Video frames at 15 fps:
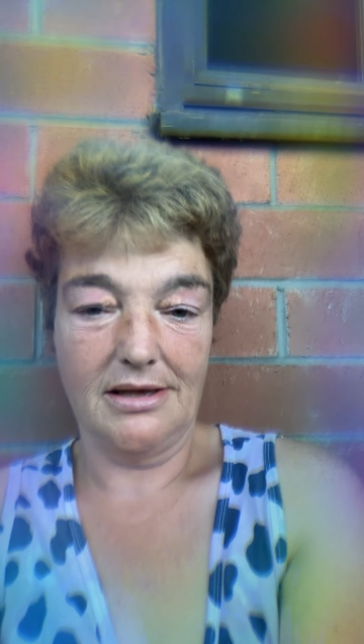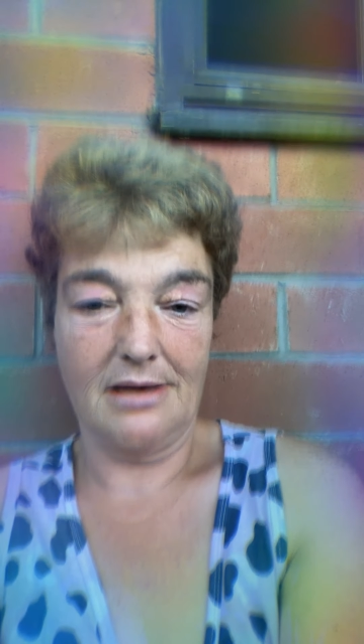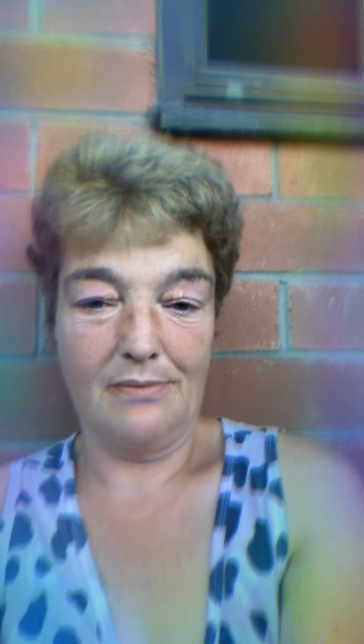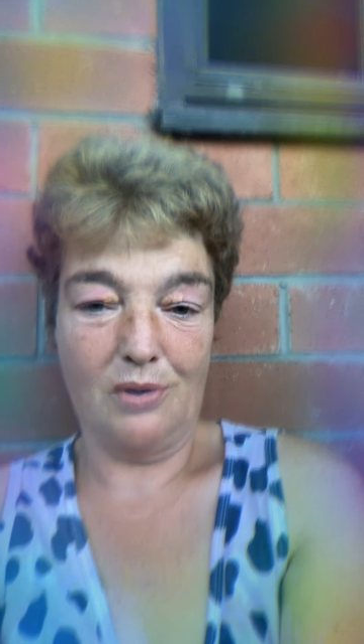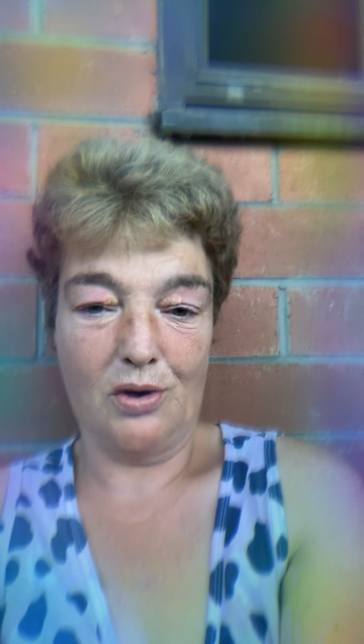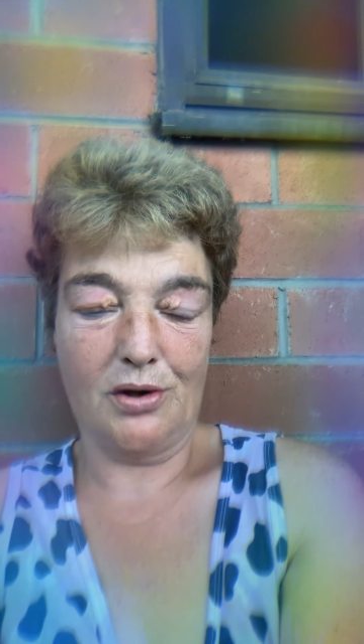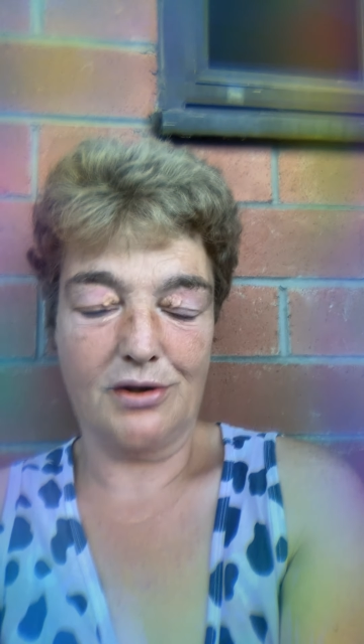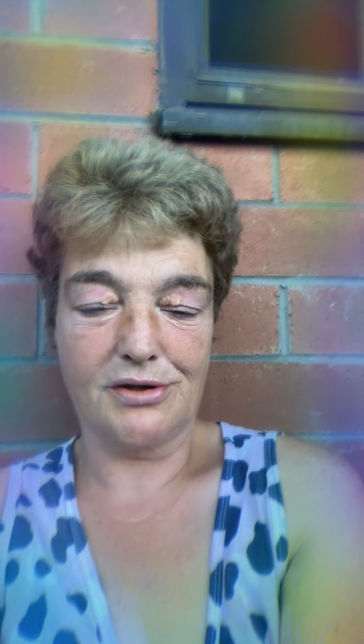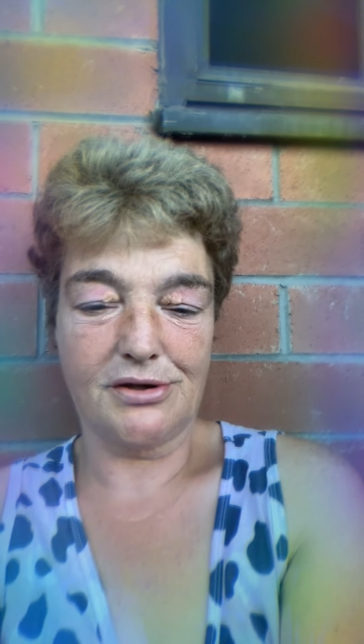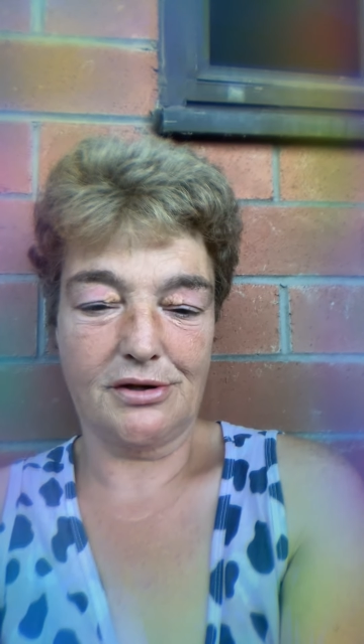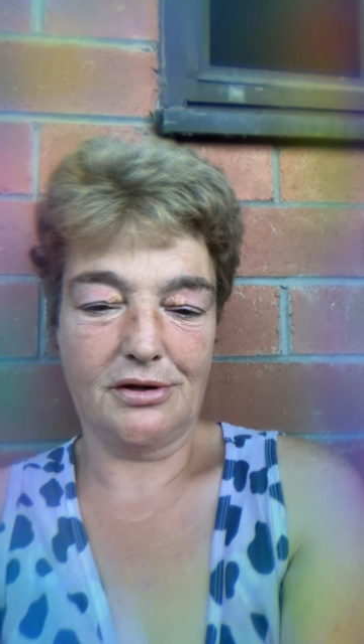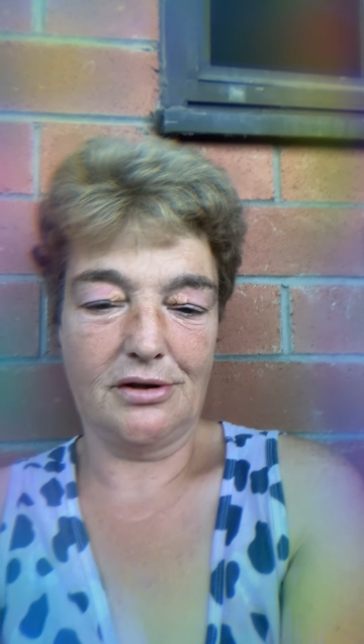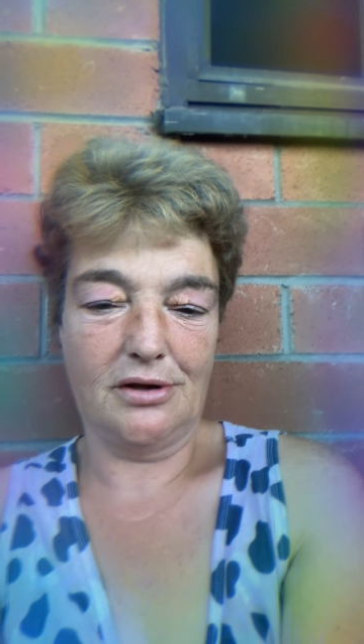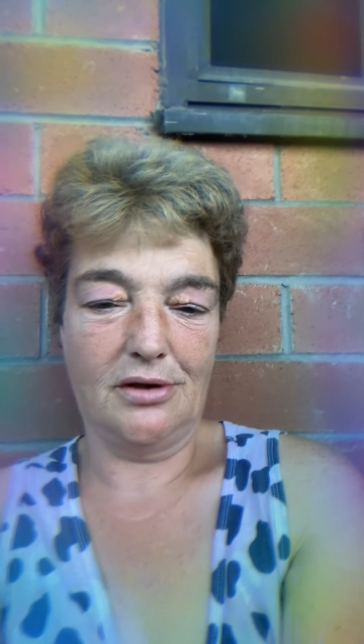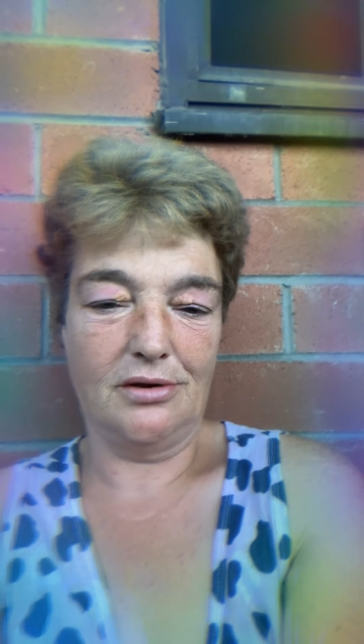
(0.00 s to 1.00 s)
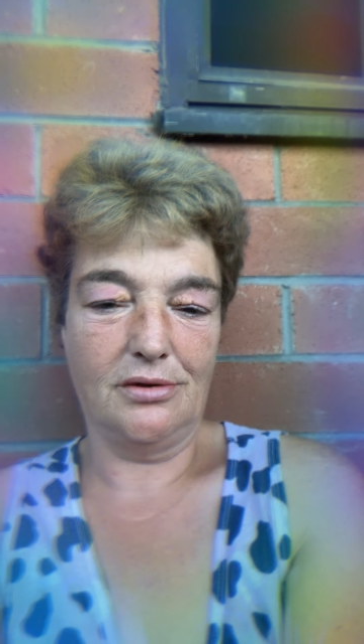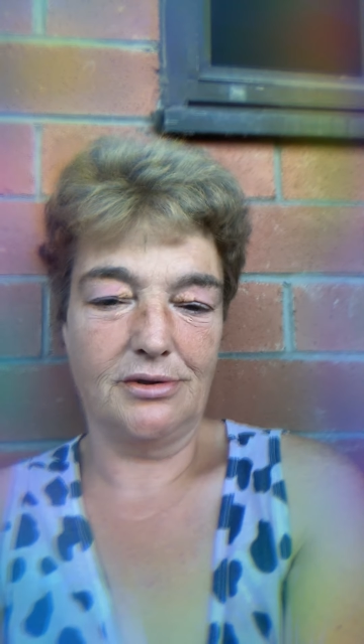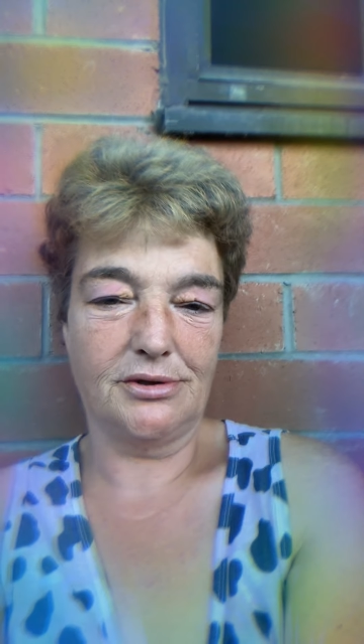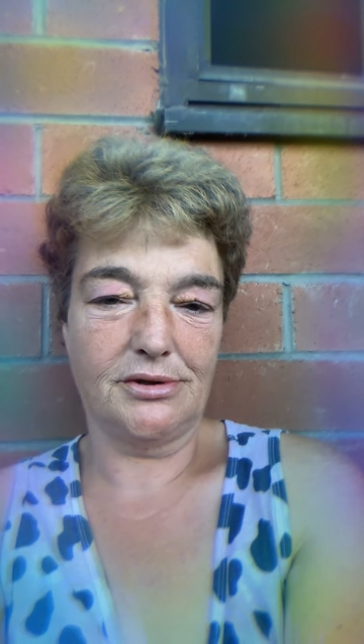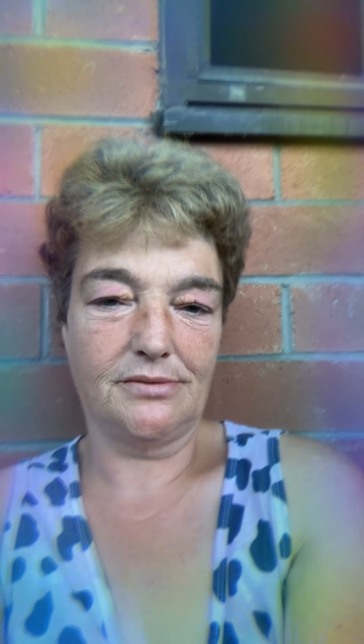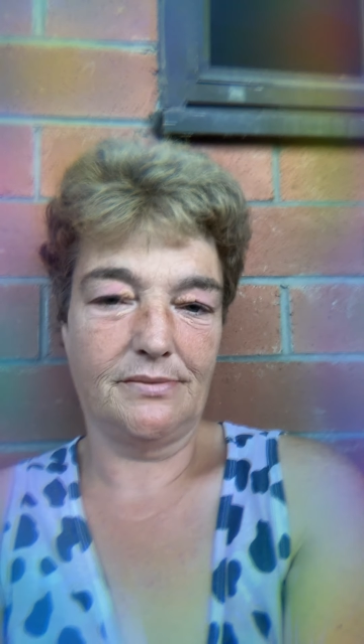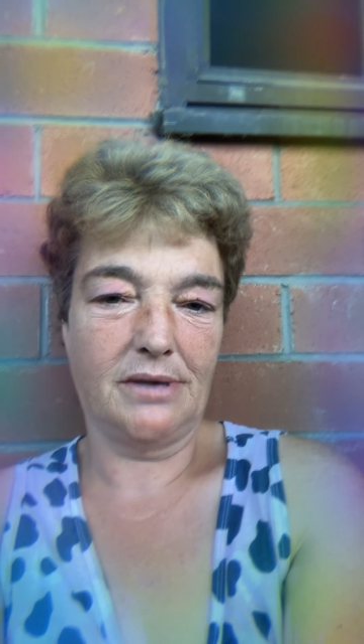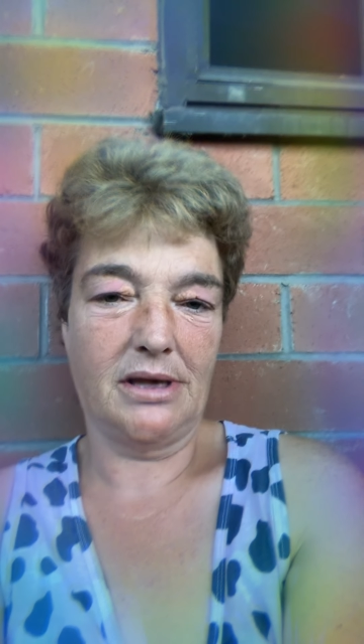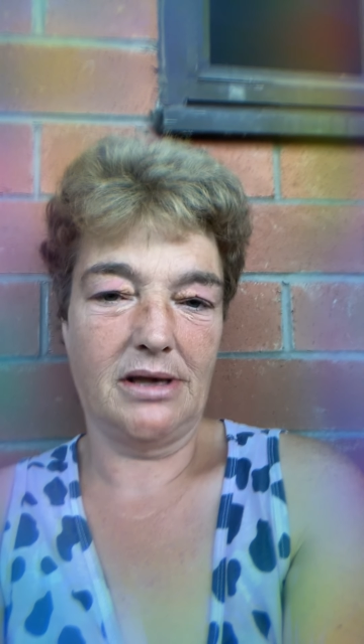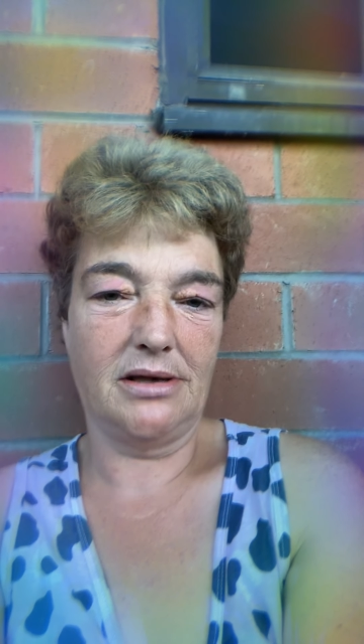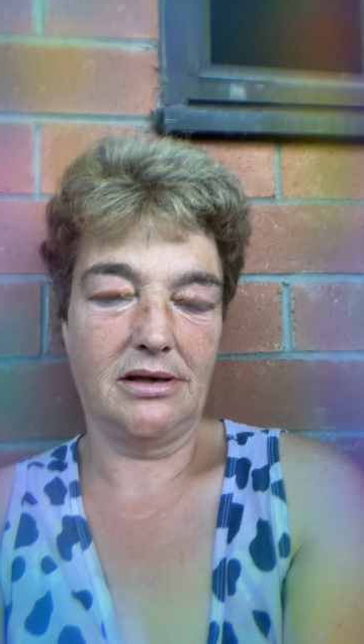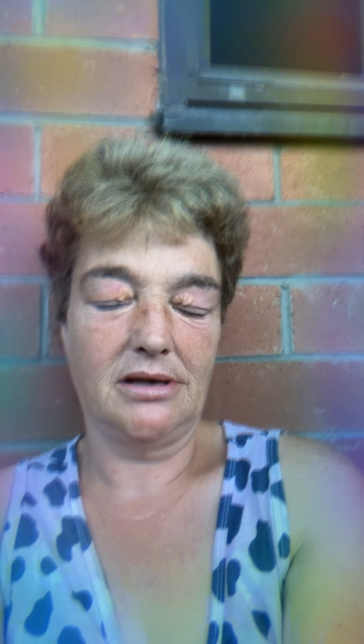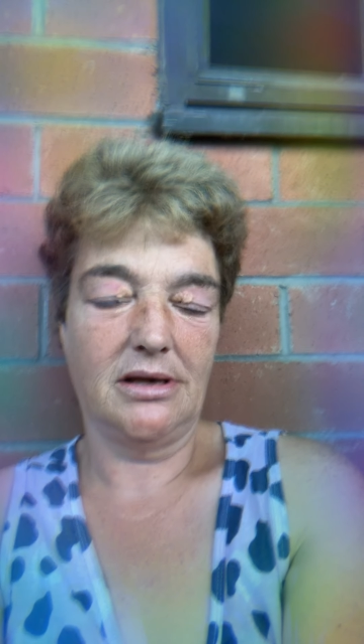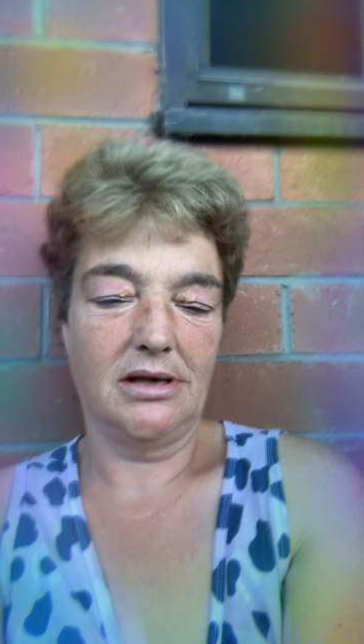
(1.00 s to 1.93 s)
borders are closed, but